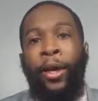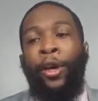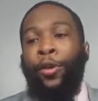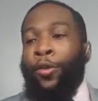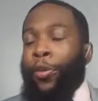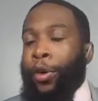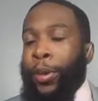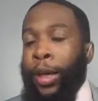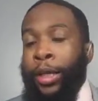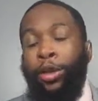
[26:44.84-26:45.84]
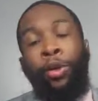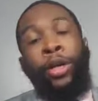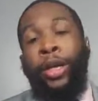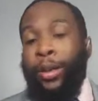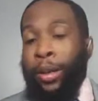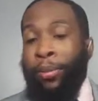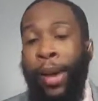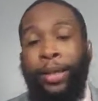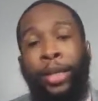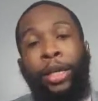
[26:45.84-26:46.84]
you feel me? And he's gonna get to the
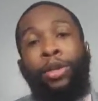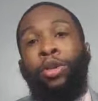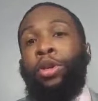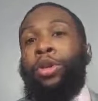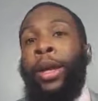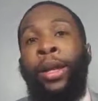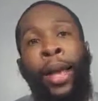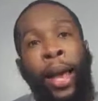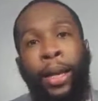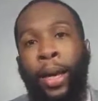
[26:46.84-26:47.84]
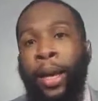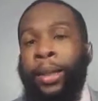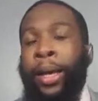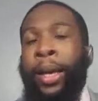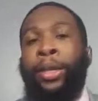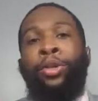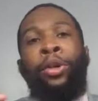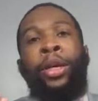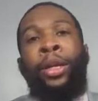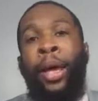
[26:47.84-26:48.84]
basket. He's gonna create a lot of contact. He's
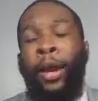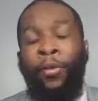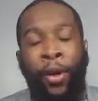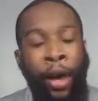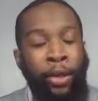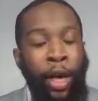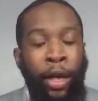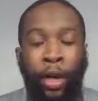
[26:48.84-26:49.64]
gonna get a lot of fouls.